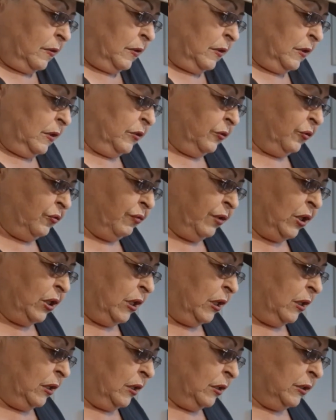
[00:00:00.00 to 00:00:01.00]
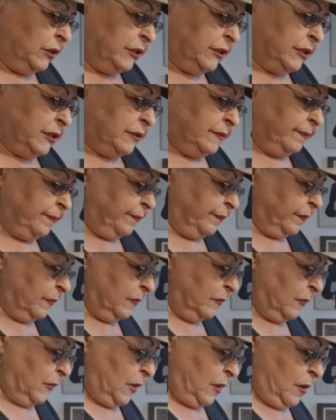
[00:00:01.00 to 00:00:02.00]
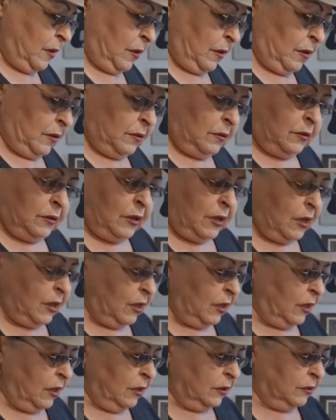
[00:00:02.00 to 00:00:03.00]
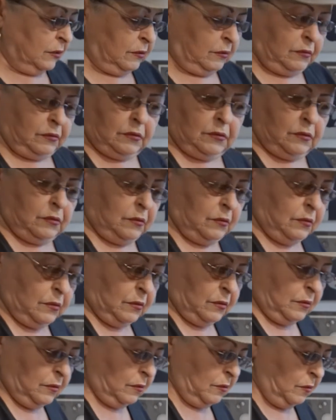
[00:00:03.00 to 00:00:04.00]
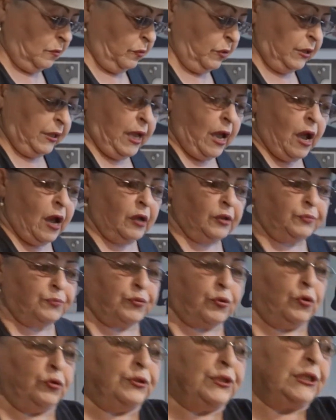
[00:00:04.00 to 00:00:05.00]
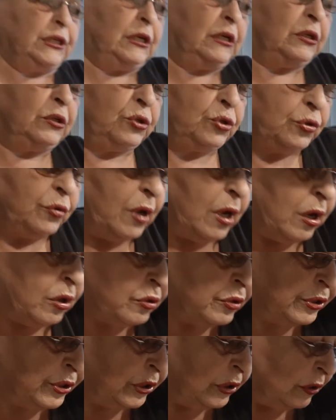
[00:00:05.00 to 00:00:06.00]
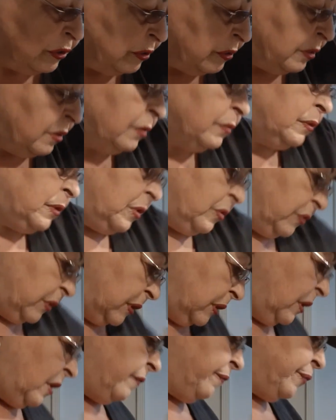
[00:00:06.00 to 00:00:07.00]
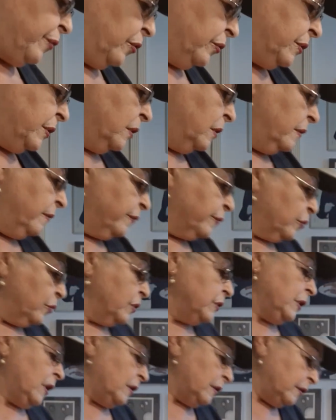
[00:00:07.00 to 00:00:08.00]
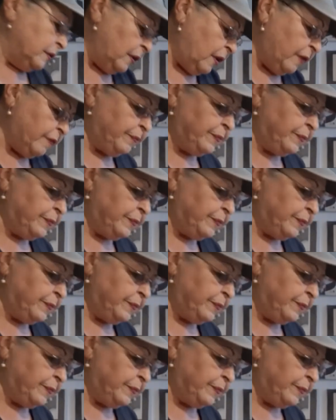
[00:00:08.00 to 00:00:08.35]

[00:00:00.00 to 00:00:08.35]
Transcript: ingredients that will add protein to our dinner. There's enough protein, of course, not enough,